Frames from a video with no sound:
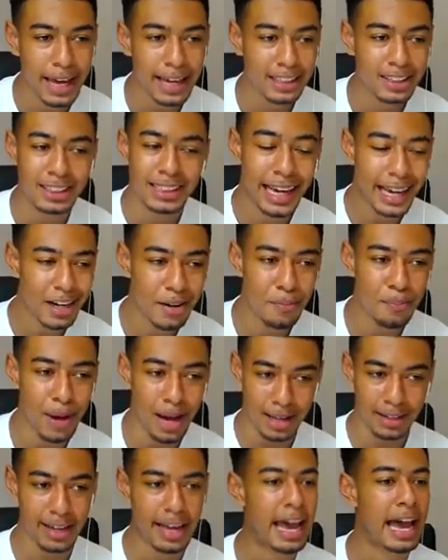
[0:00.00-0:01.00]
But yeah, it's just hidden
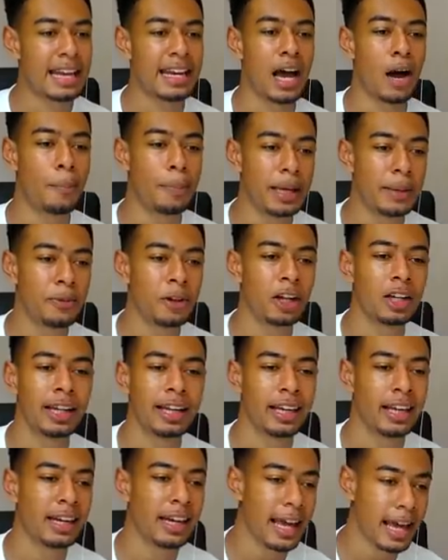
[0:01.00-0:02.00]
back there, and now people are
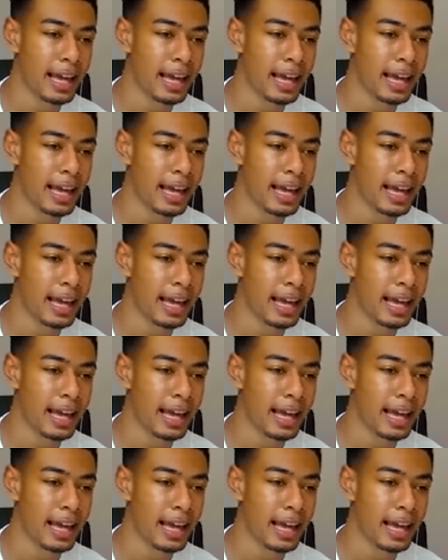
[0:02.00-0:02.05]
linking